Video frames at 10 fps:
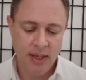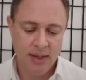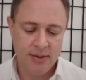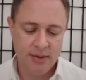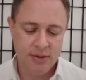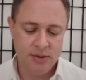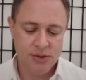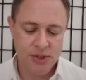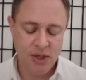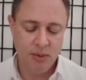And
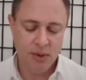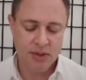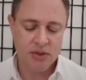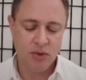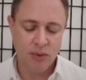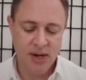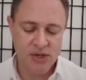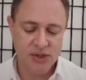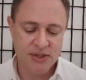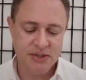she was
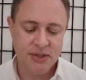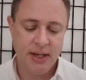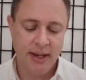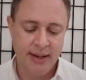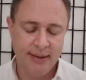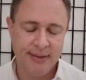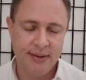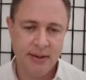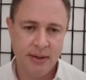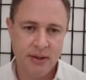gracious
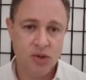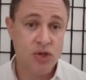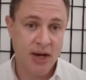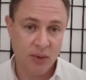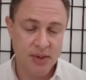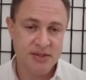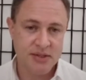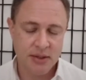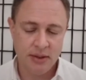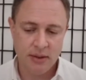and
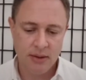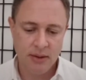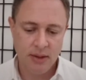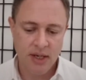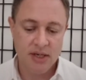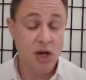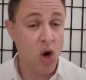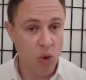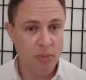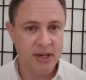generous and
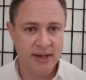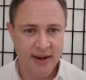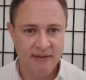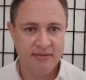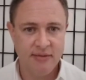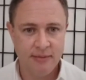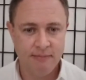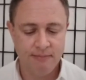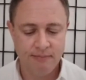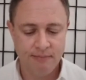open enough
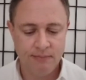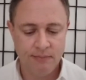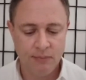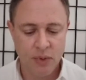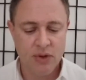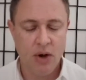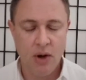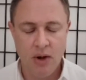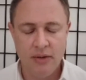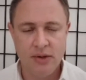with
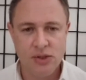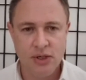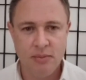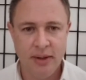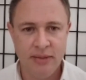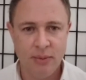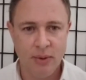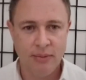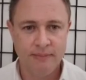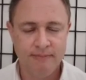all that she'd been
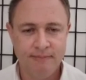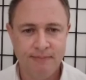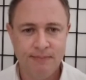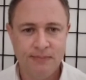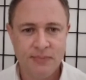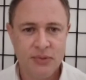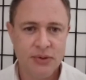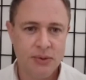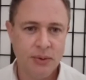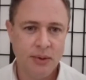through
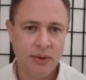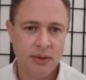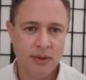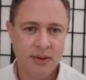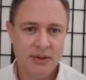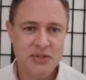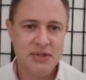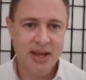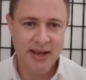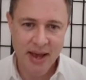to
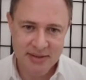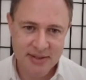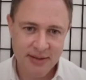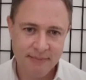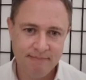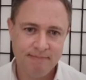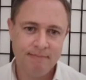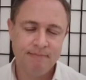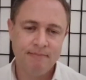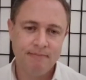say yes.
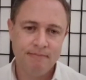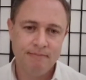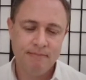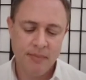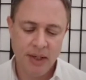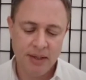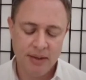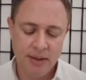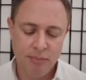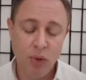
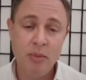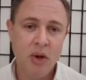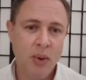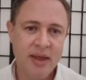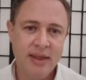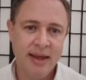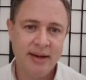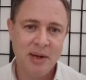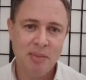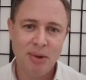And it blew me away
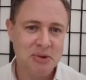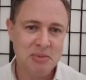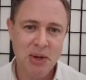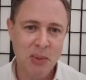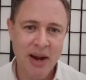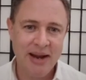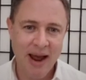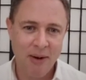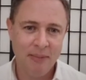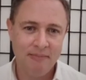then, and it blows me away
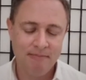now.